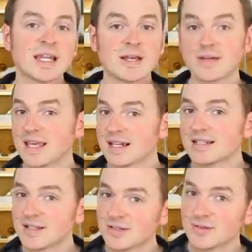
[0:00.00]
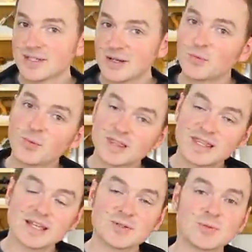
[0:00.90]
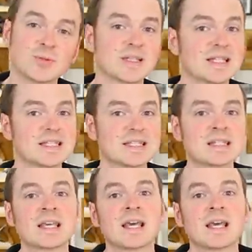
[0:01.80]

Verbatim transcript: Now I can't tell you yet what that tool is